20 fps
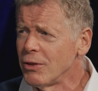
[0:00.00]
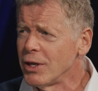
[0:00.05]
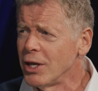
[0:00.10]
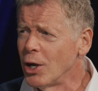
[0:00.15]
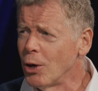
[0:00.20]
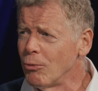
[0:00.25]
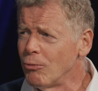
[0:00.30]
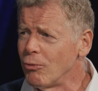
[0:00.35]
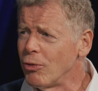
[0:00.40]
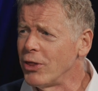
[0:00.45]
you
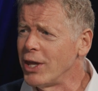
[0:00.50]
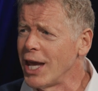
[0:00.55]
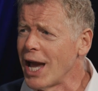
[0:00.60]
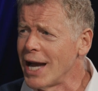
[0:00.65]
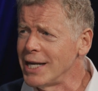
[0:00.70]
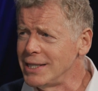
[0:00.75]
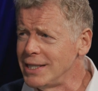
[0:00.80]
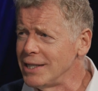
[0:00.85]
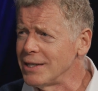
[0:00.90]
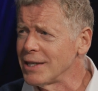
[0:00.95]
know, the
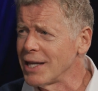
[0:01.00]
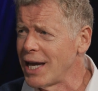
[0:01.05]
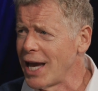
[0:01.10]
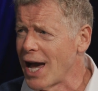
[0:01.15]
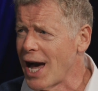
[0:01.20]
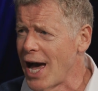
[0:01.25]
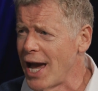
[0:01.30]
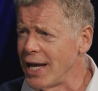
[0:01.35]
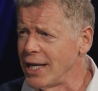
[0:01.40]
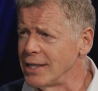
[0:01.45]
ideal
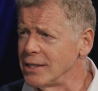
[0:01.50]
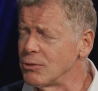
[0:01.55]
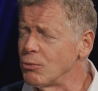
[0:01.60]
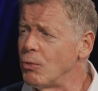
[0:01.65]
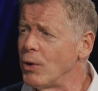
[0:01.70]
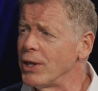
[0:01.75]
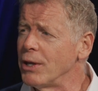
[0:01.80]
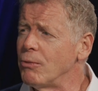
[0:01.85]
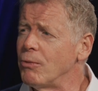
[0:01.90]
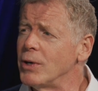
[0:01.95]
AI is
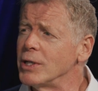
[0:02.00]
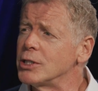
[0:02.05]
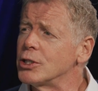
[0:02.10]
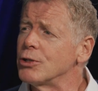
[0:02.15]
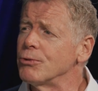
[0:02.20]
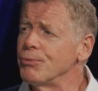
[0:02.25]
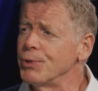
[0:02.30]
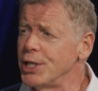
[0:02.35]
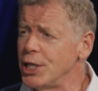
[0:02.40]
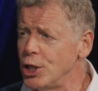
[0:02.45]
one that wants
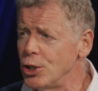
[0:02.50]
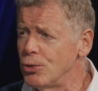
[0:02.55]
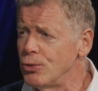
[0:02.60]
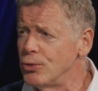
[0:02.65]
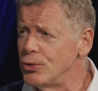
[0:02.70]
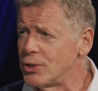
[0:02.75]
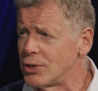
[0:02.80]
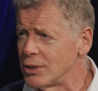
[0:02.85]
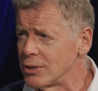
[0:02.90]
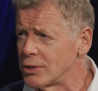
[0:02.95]
to
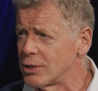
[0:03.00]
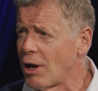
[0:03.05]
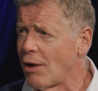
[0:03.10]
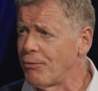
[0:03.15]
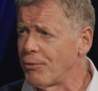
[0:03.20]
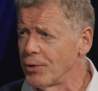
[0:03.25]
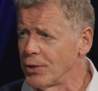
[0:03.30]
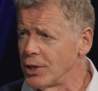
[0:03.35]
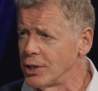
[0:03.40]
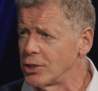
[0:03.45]
reuse
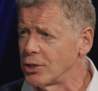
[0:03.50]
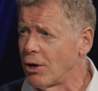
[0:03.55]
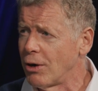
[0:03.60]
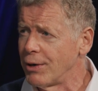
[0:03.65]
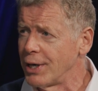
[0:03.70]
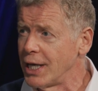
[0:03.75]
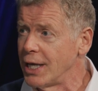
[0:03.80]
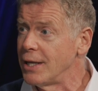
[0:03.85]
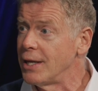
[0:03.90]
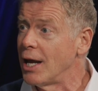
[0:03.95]
software that's
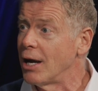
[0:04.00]
already in